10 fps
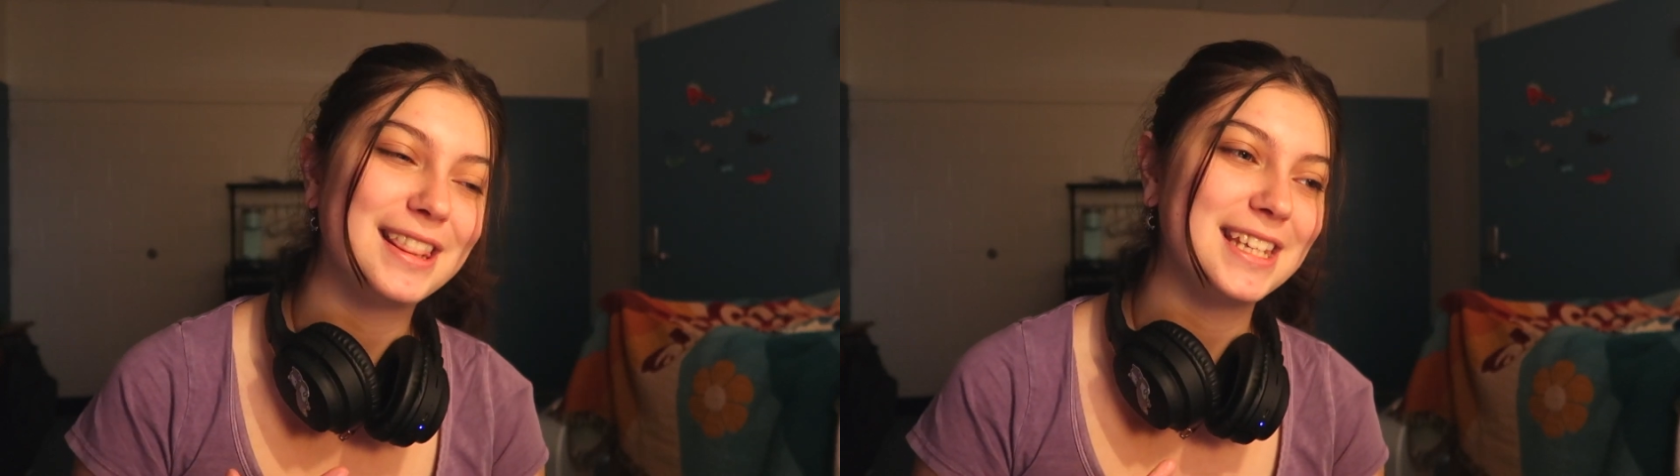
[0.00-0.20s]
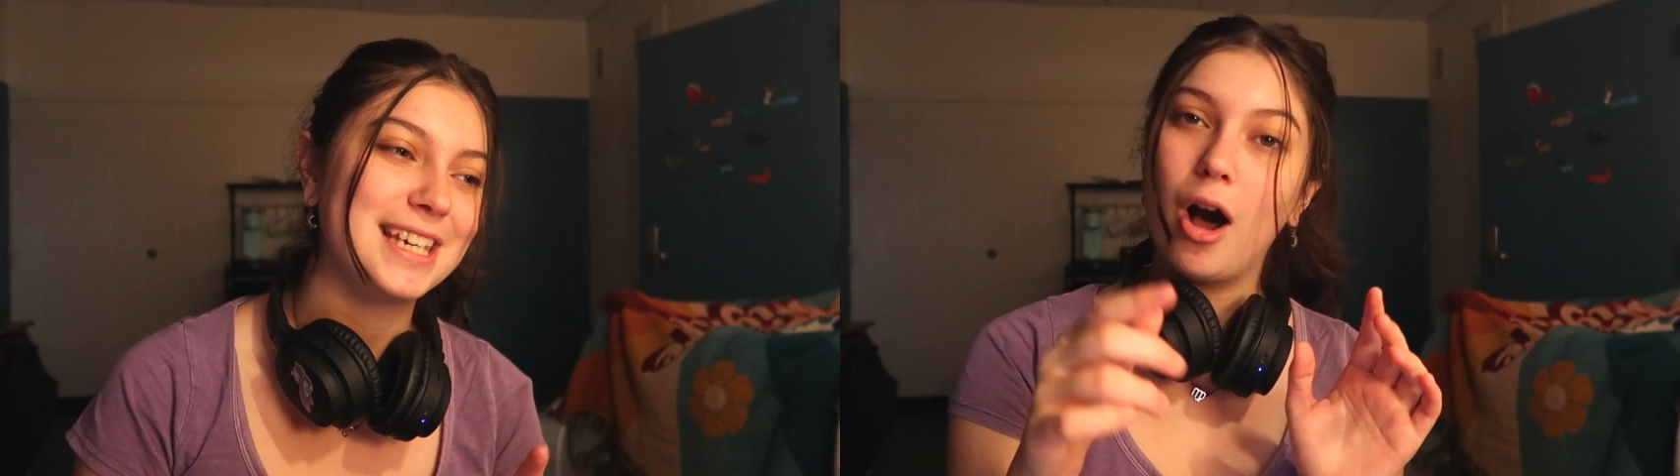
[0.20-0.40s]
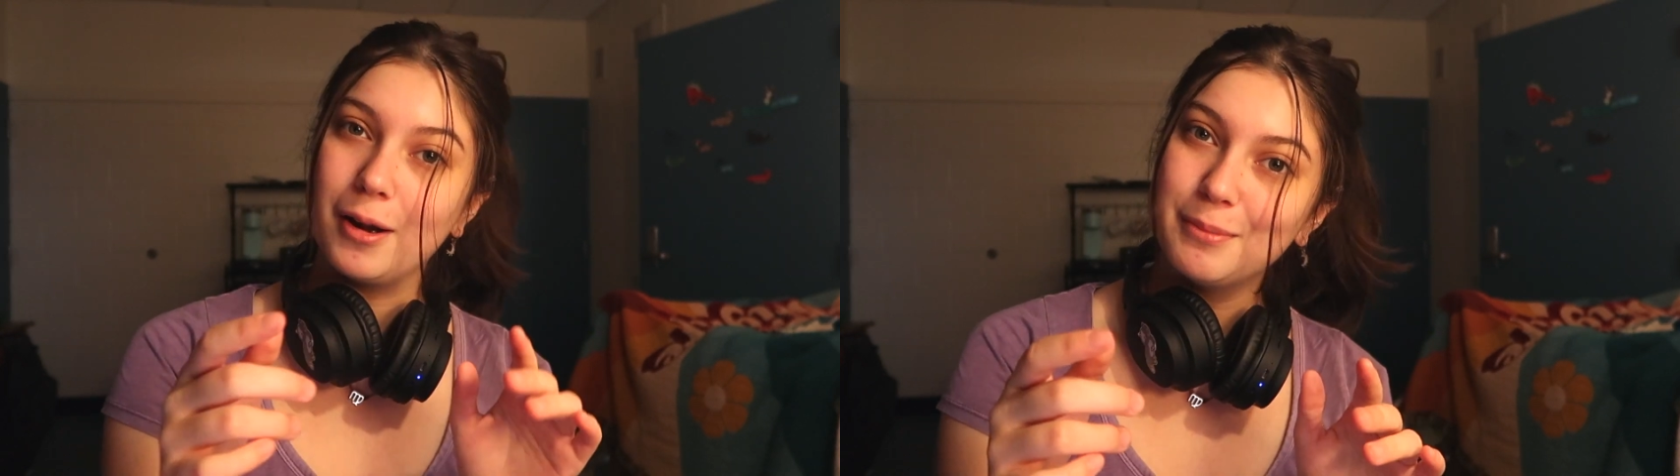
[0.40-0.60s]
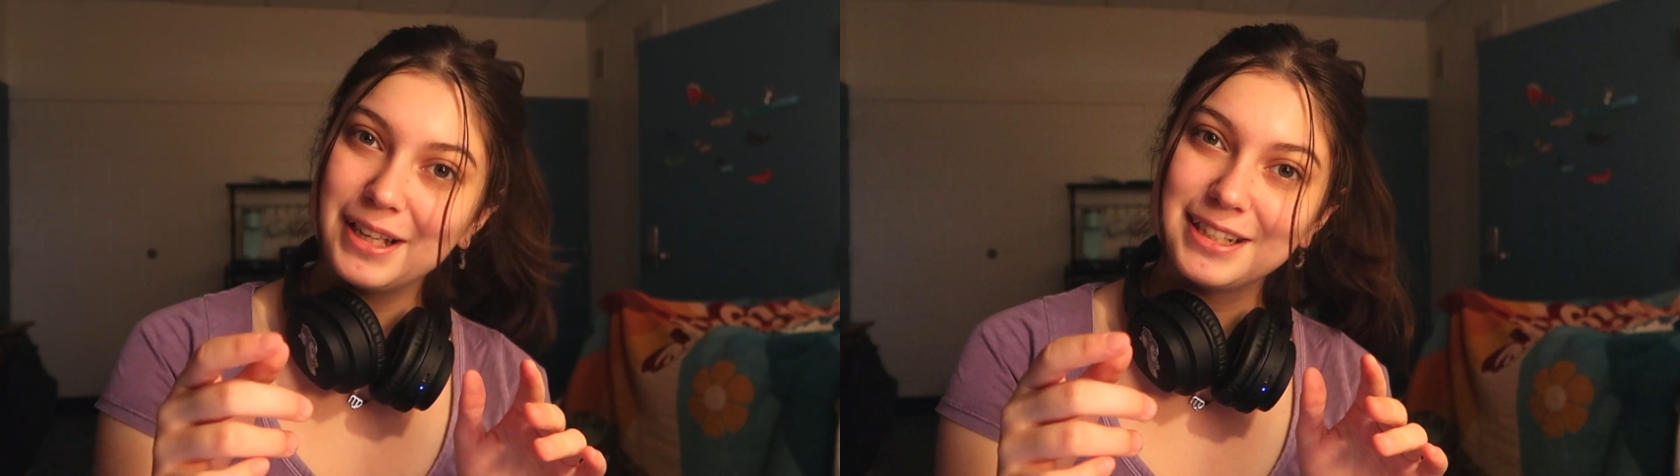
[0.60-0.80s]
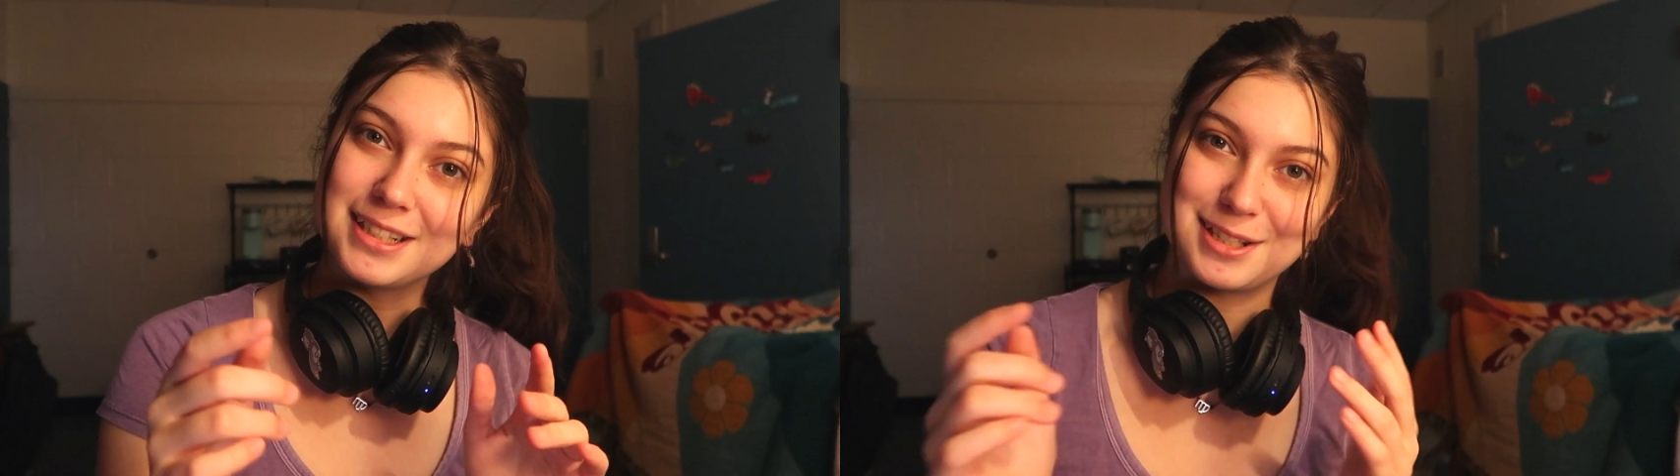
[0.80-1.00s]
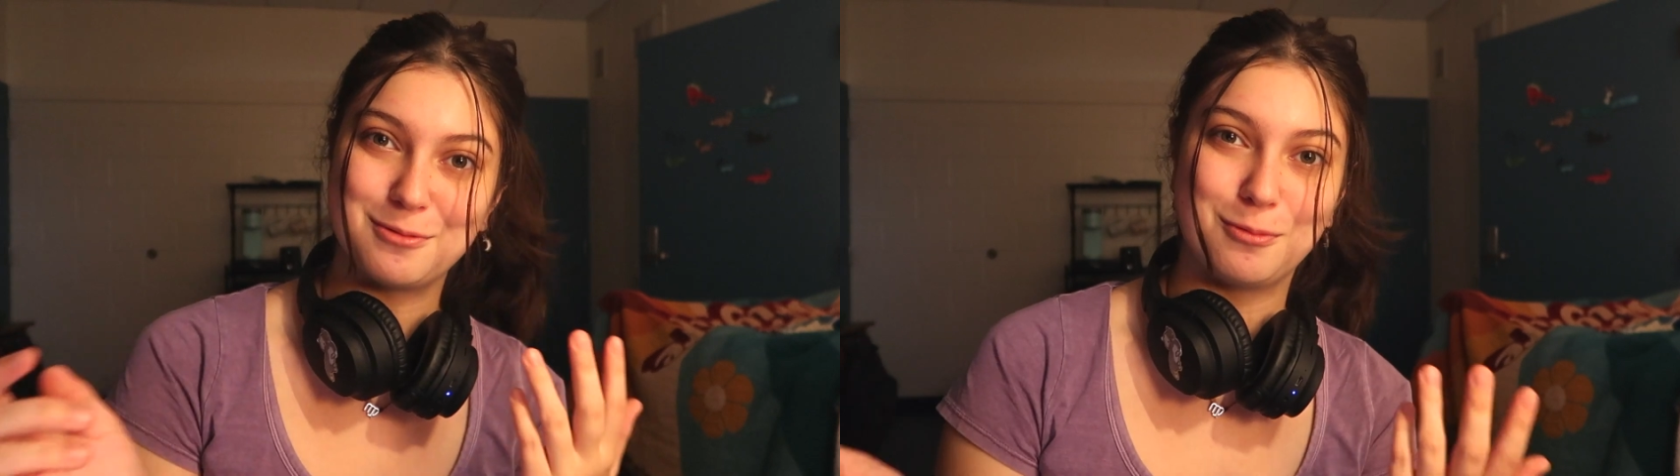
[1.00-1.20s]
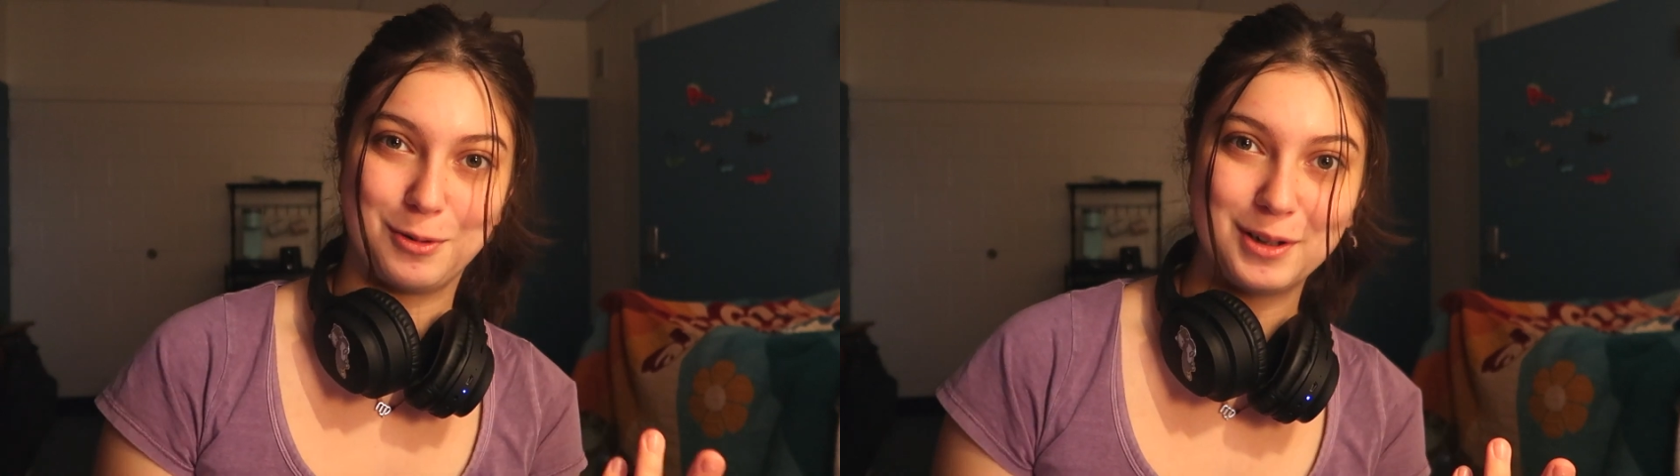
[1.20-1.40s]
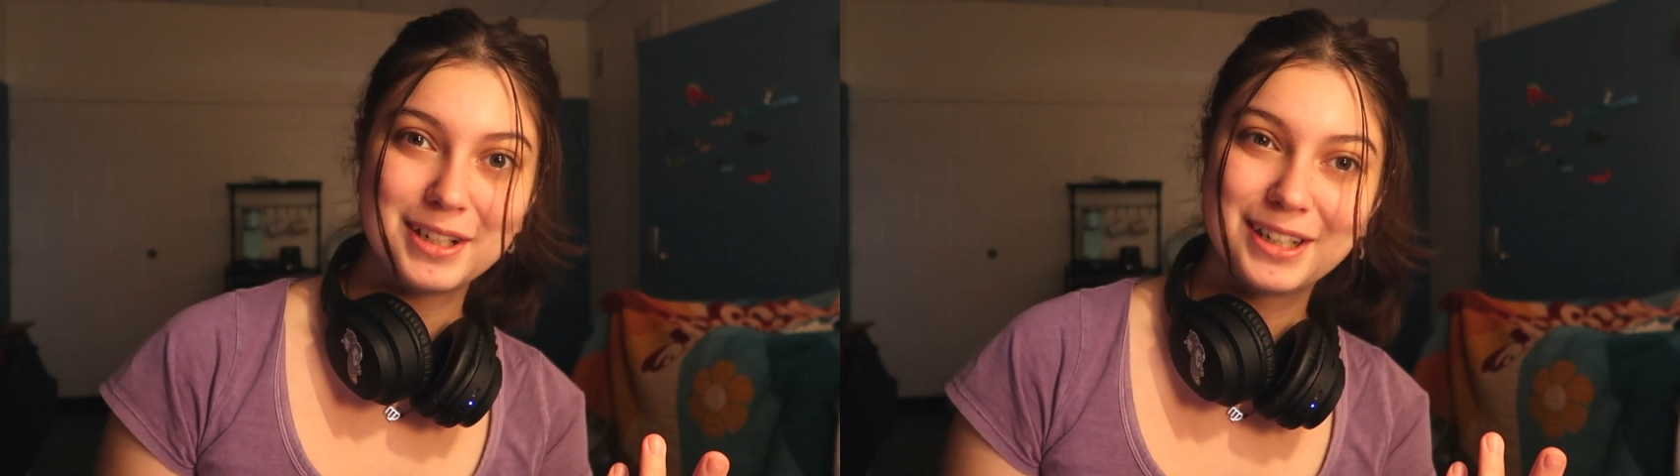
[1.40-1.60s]
the on button doesn't
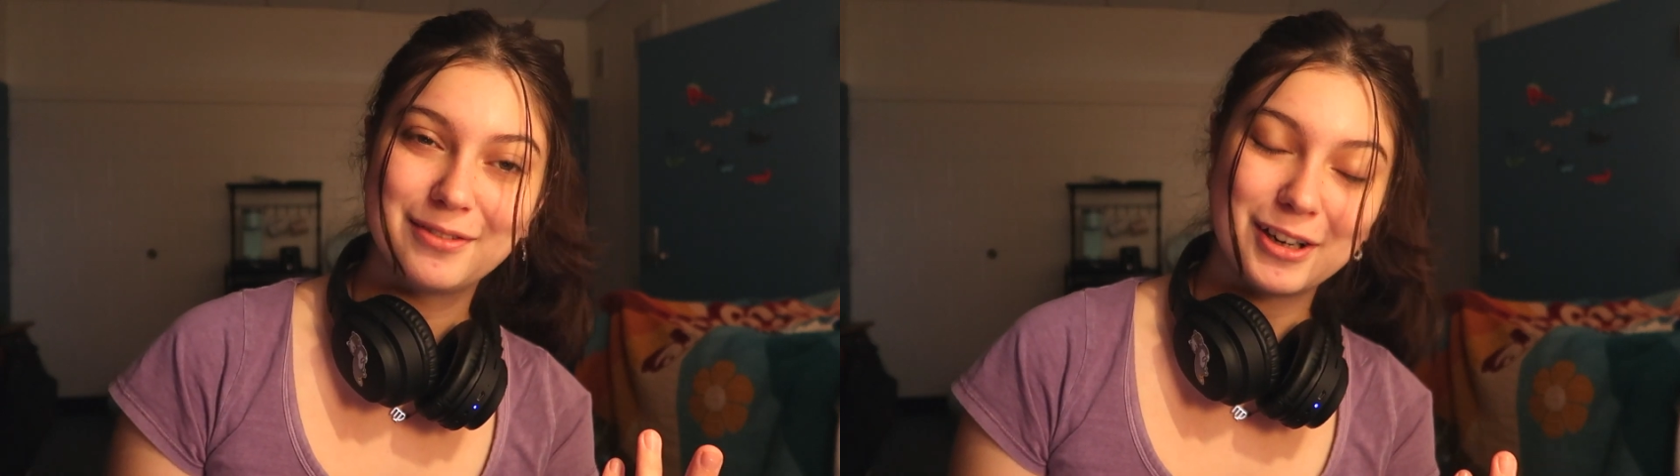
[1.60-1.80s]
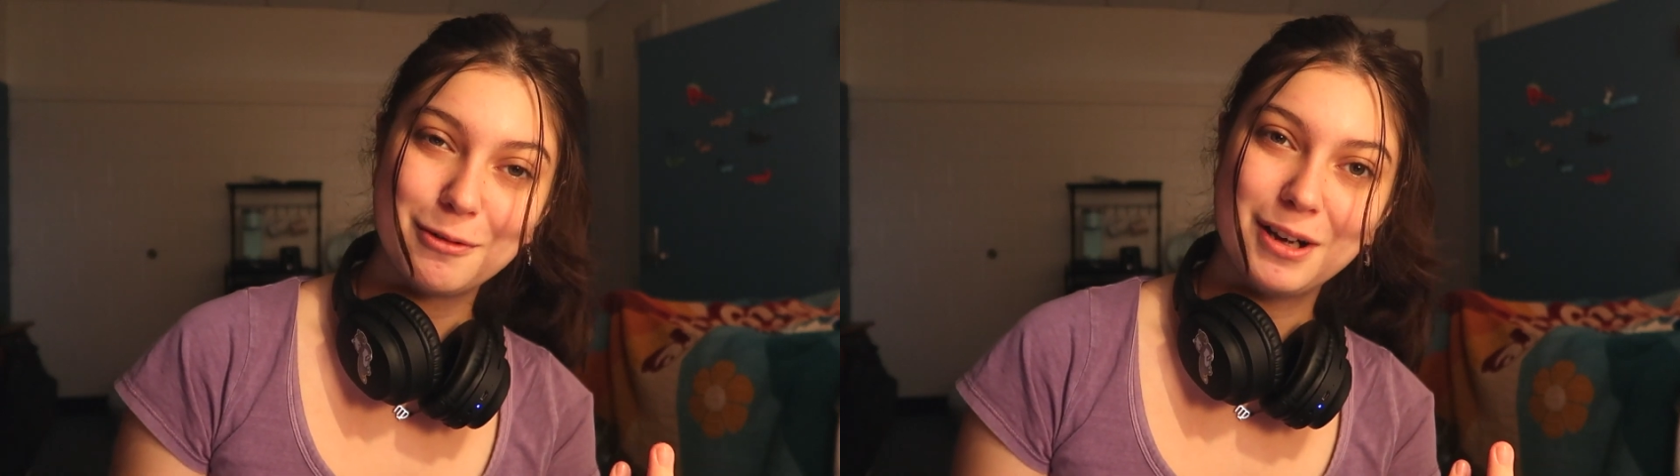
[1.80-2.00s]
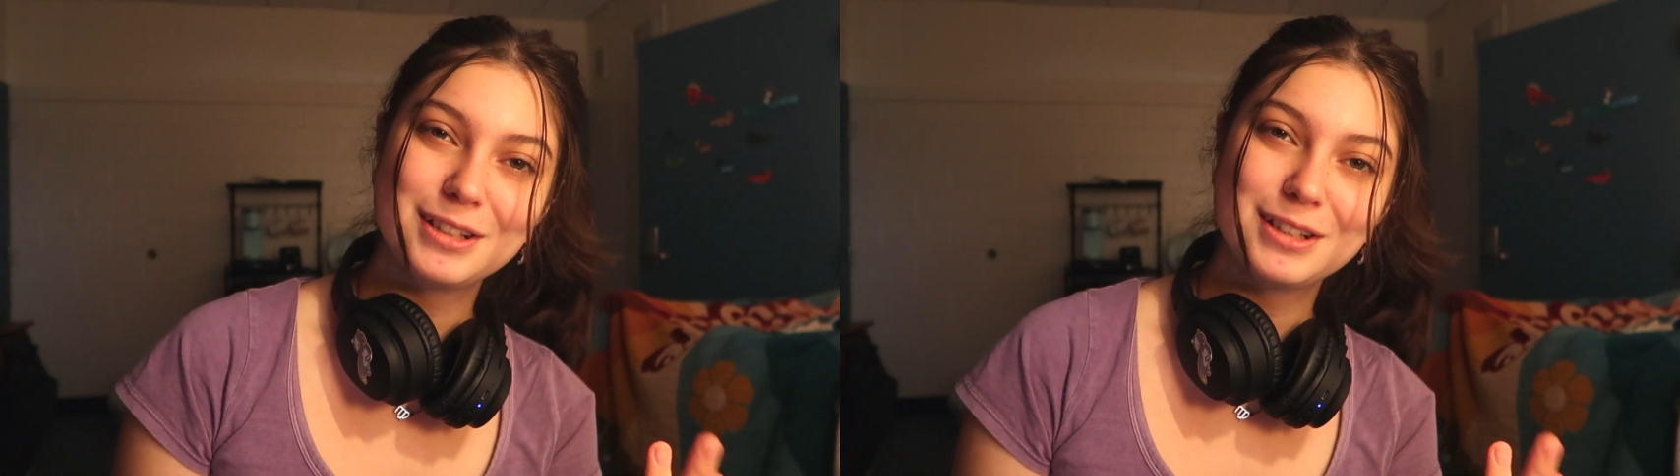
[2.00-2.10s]
work very well.